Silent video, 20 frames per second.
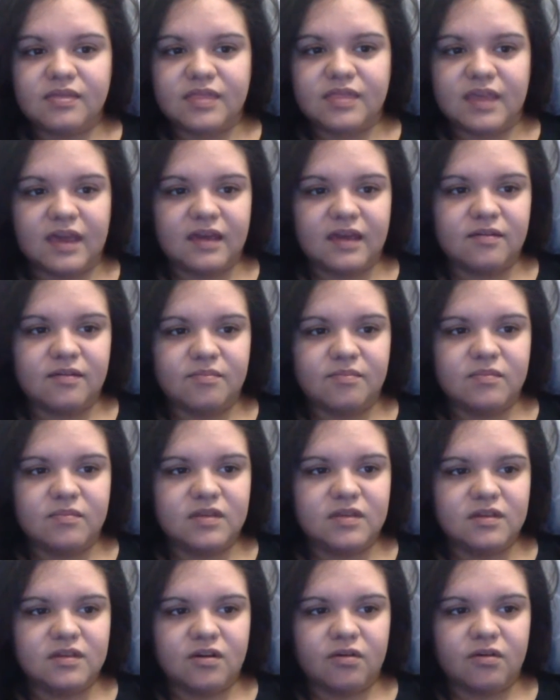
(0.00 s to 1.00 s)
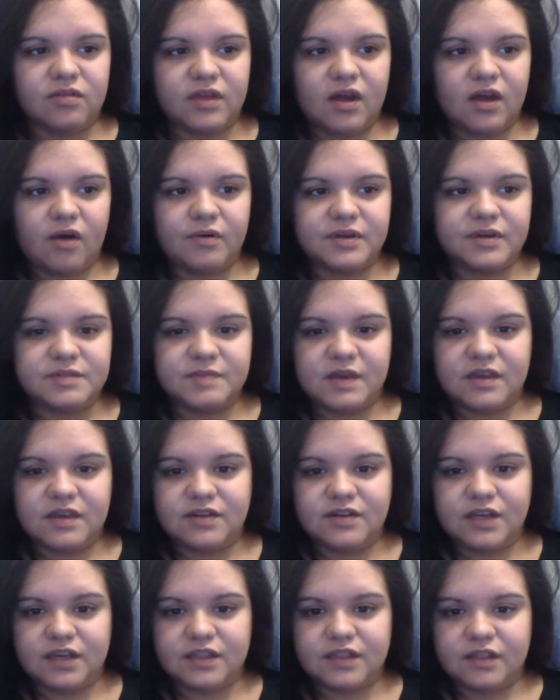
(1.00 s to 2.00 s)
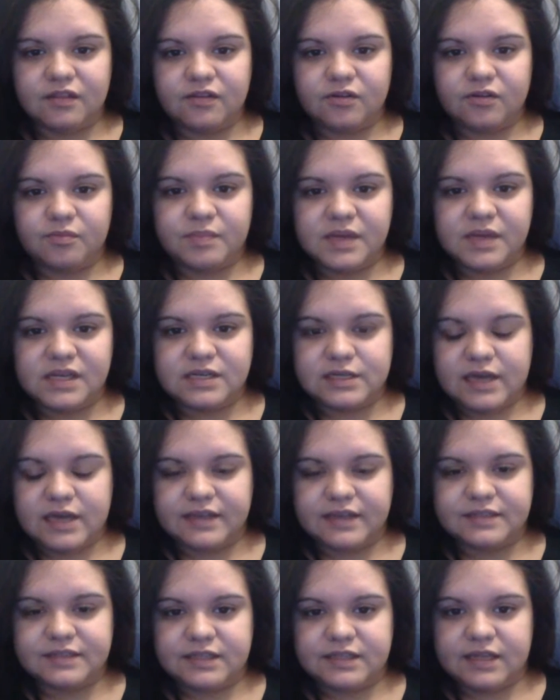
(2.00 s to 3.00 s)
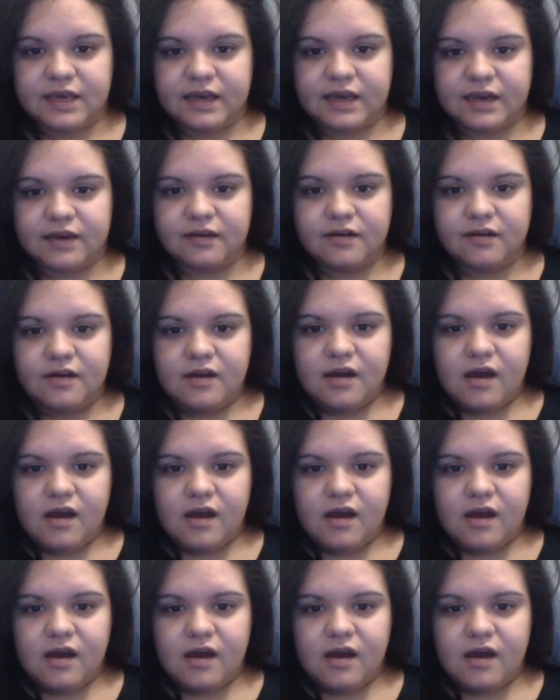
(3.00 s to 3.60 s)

they always make you take the little pee test thing,